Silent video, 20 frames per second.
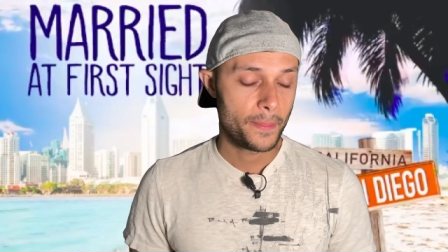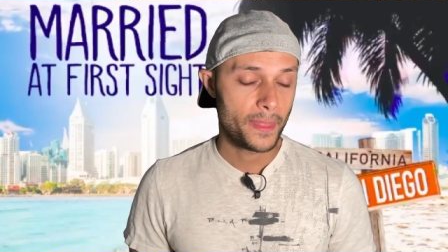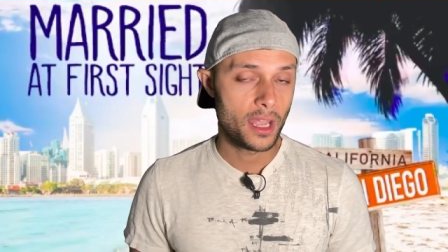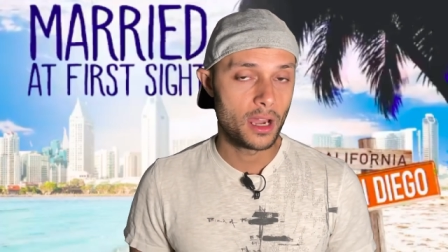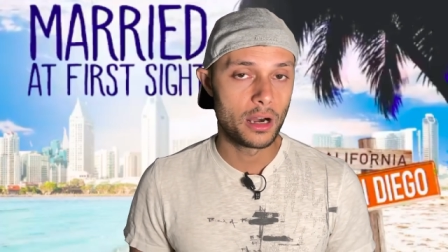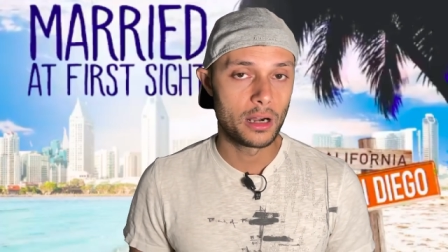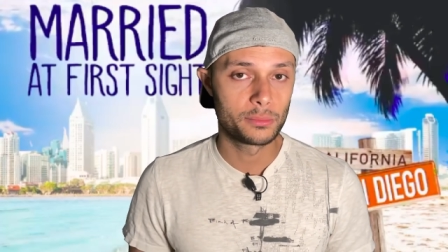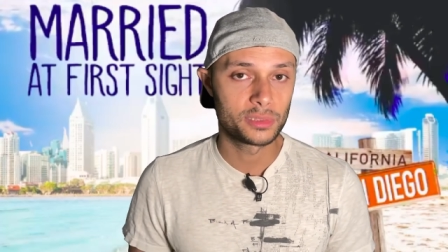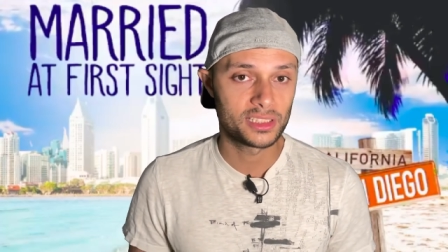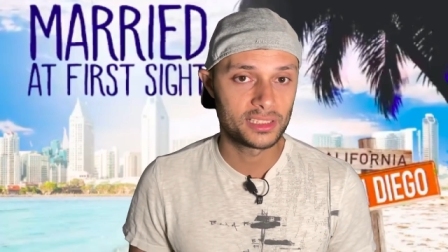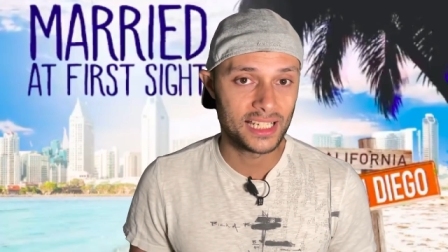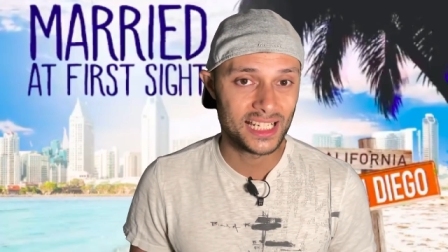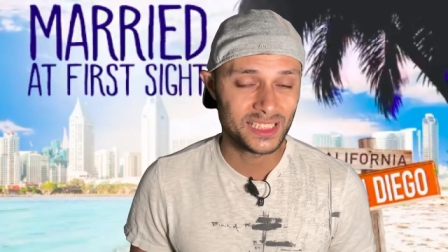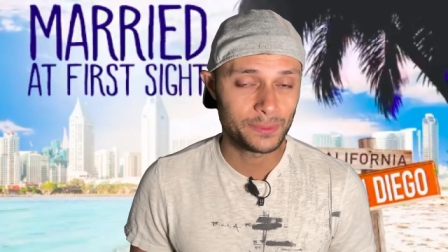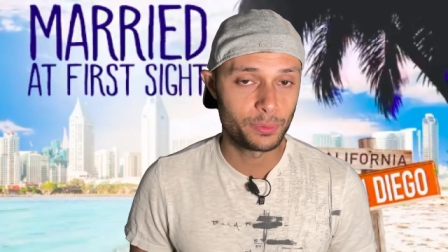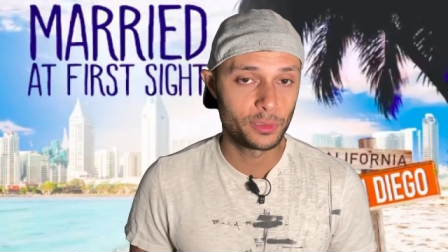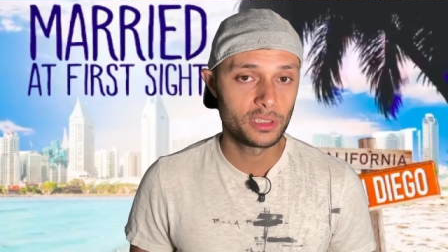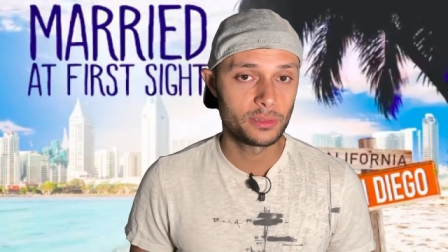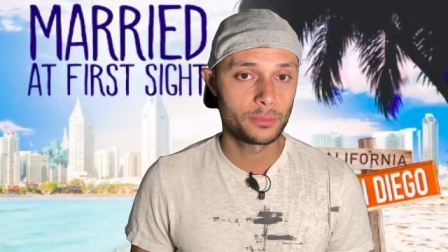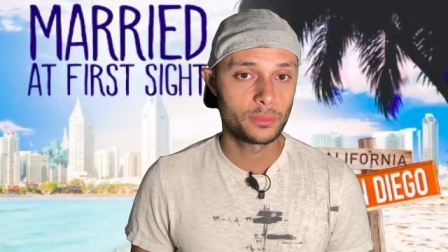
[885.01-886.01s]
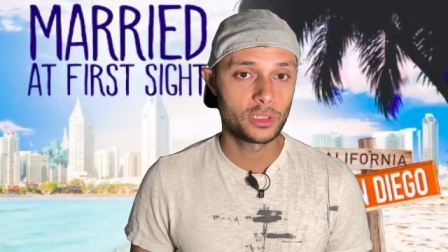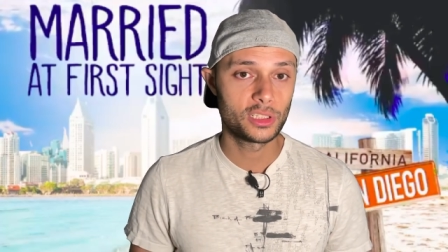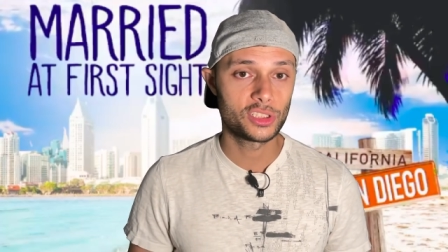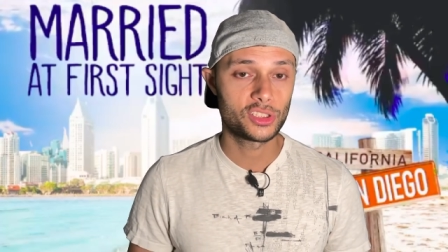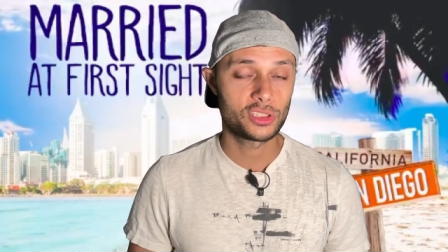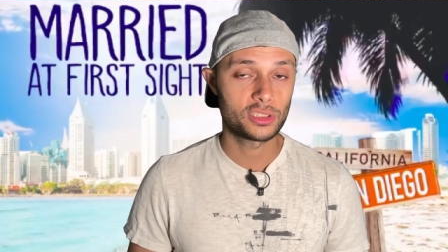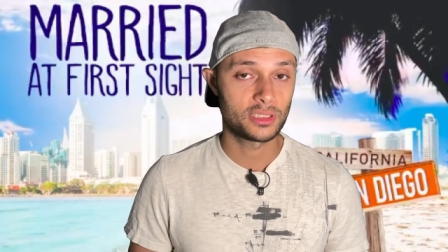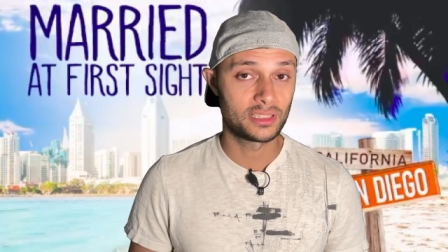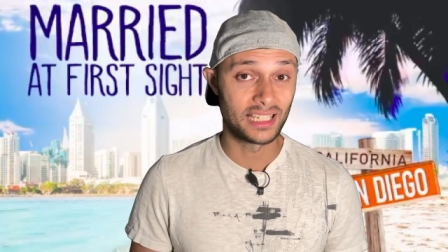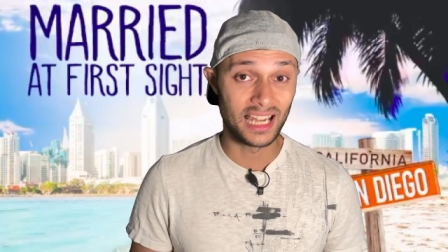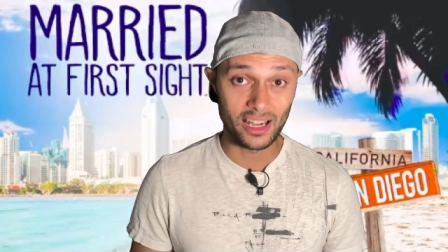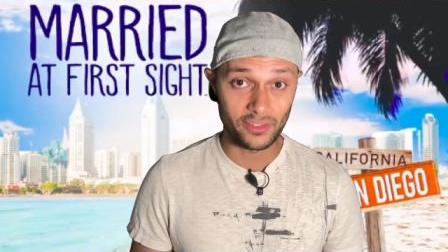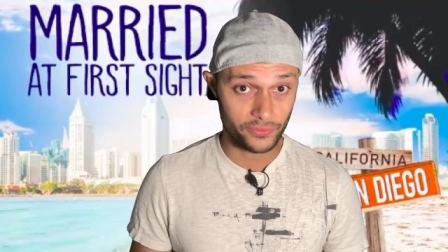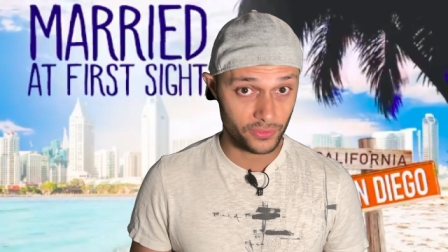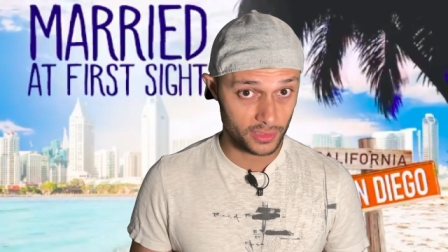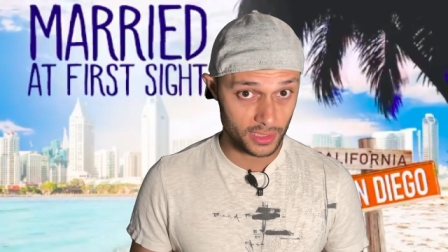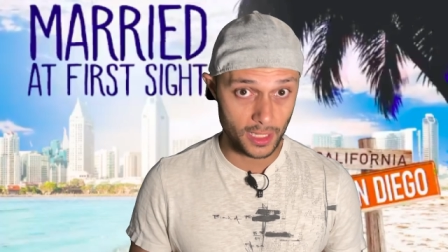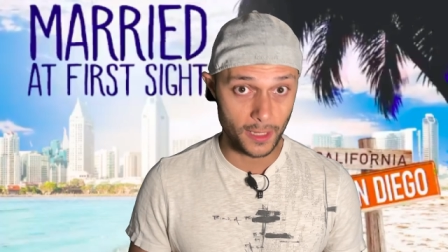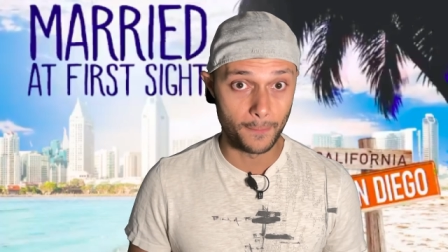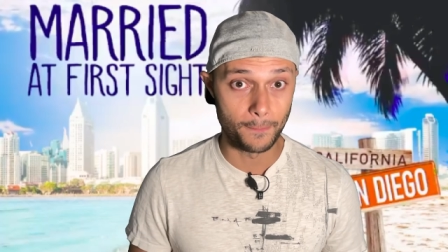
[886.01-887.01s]
So that's pretty much that
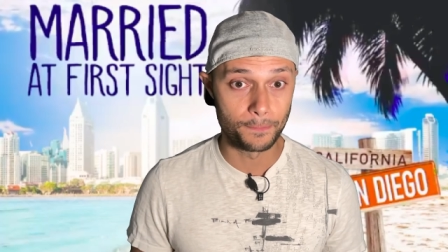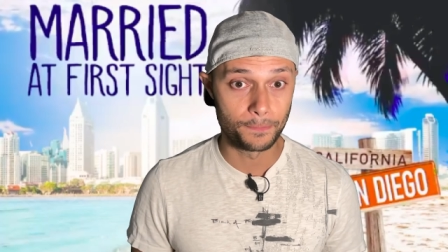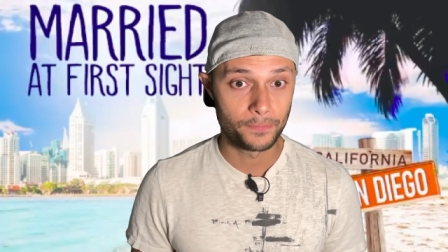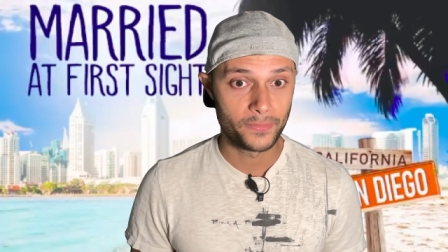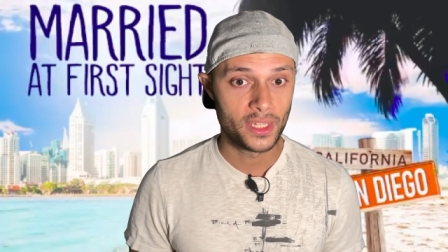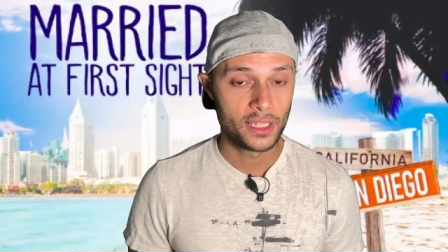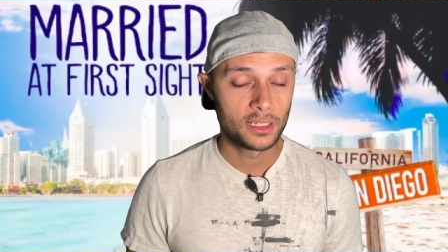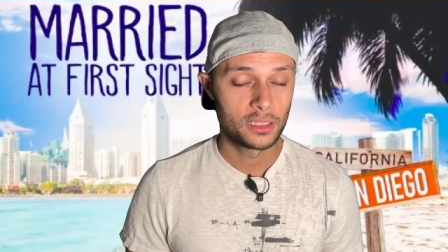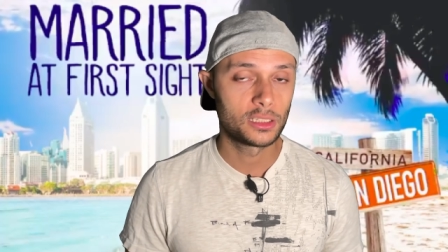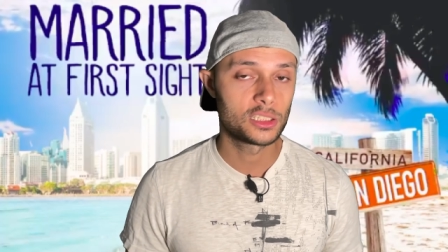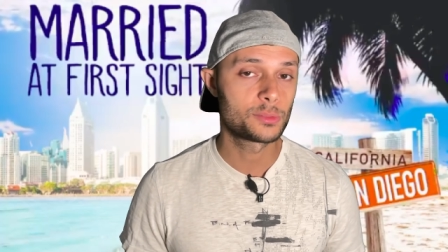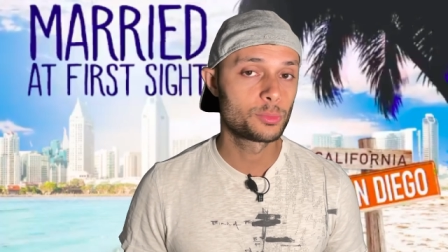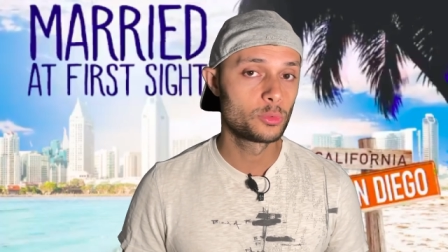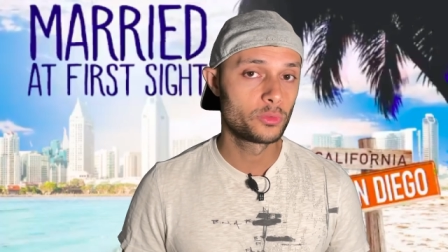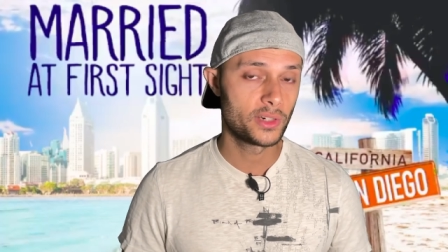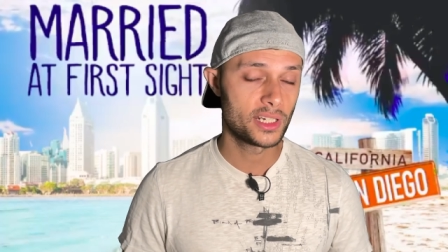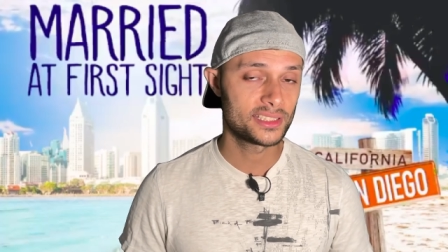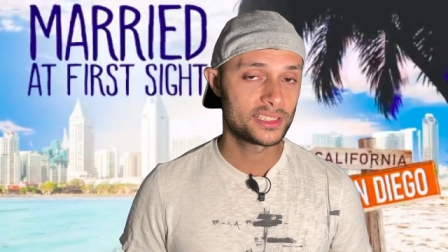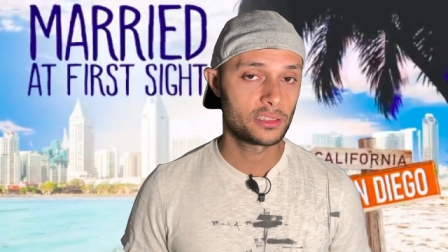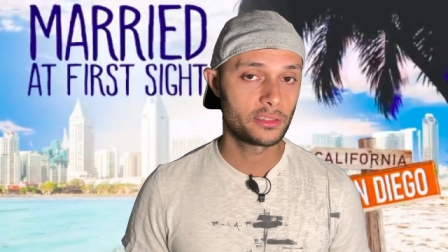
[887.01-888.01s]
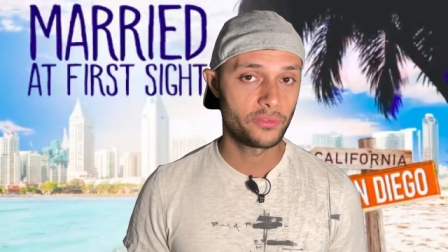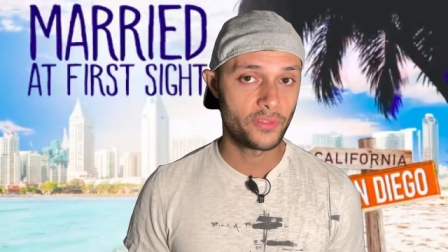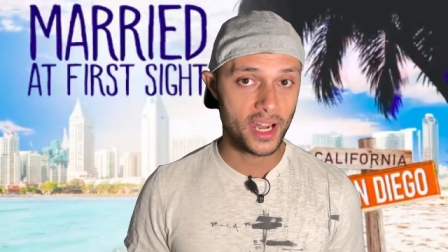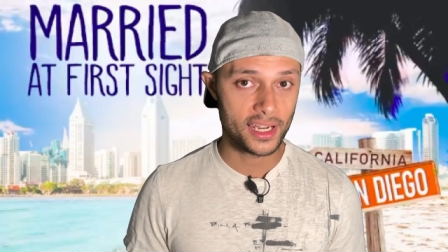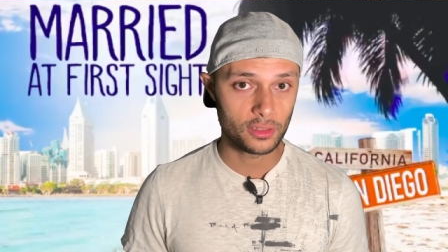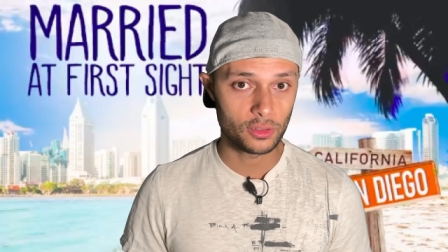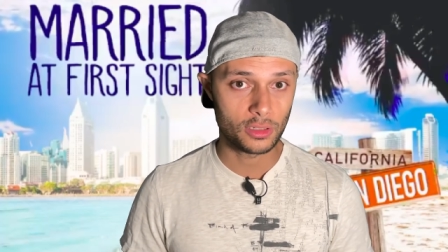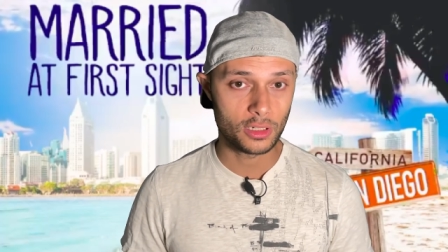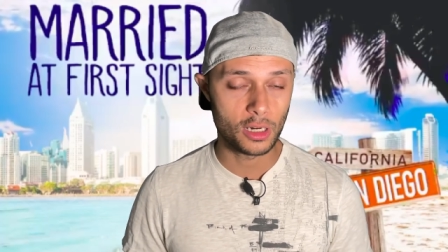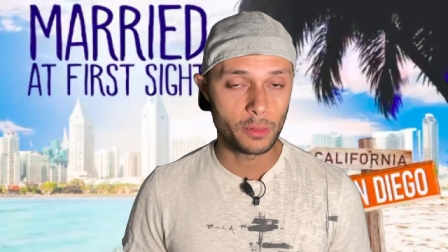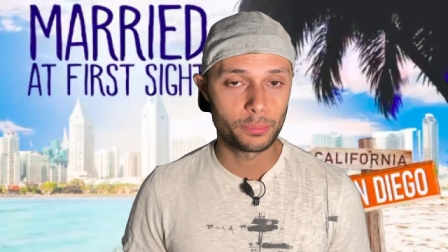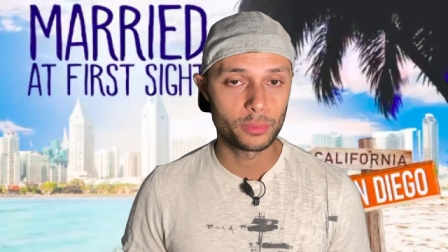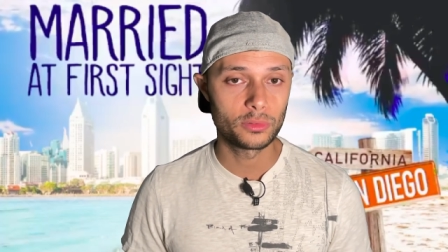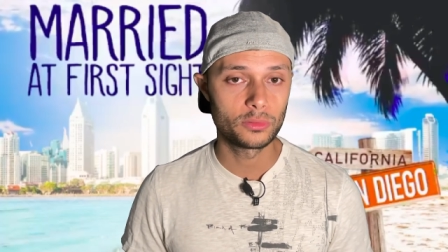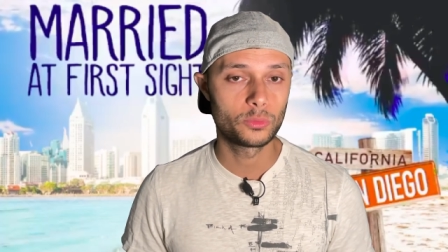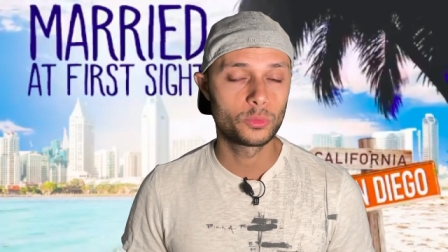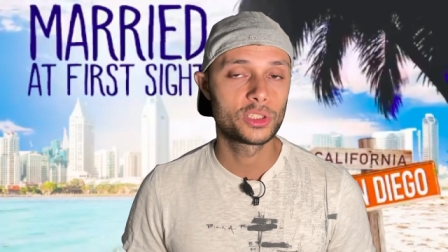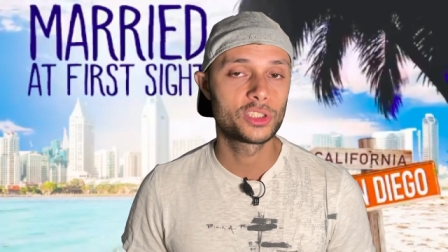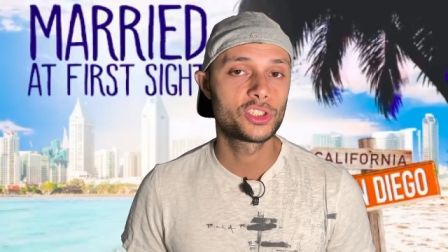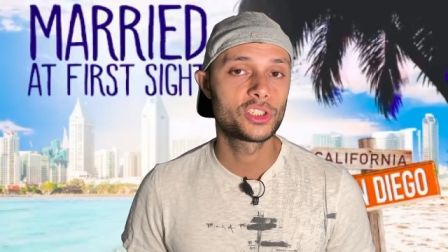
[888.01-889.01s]
for them. Let's move on to the final couple,
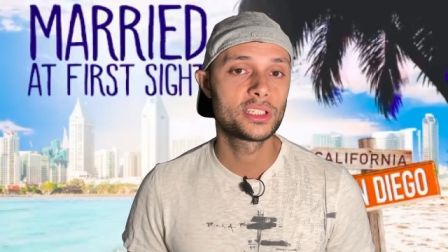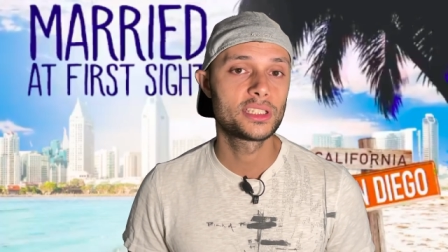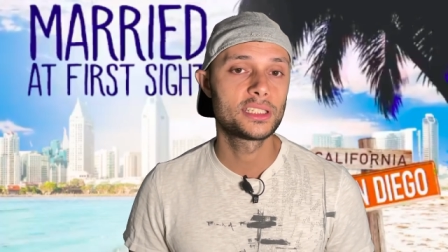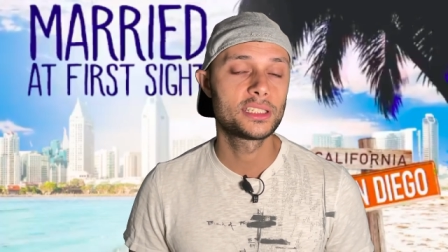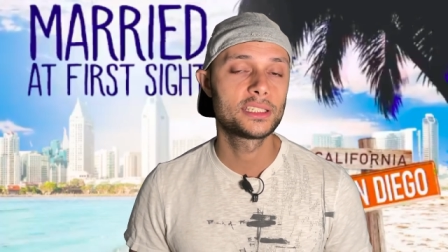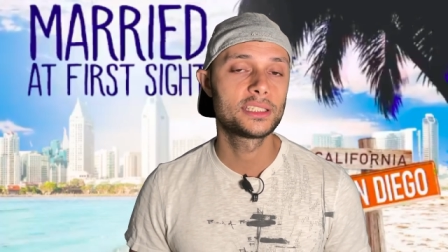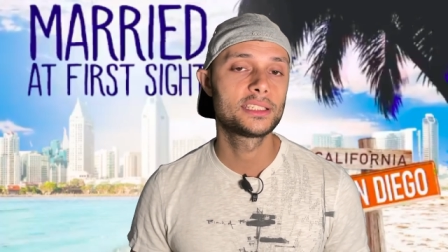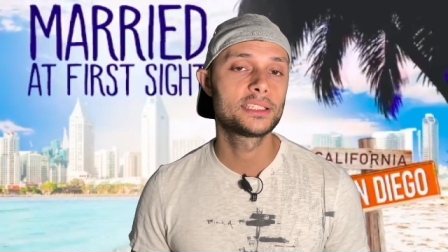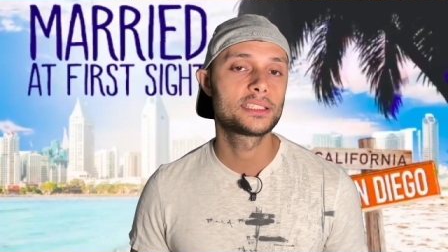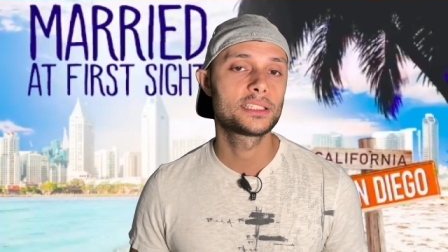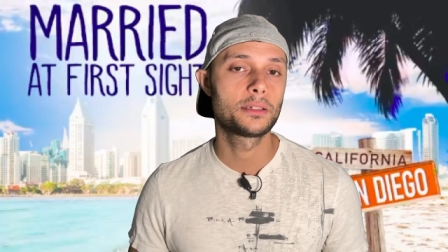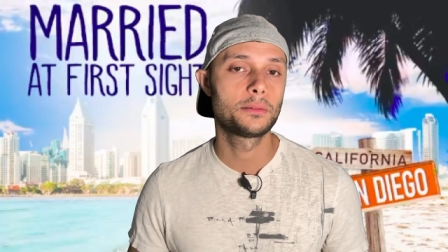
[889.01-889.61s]
which is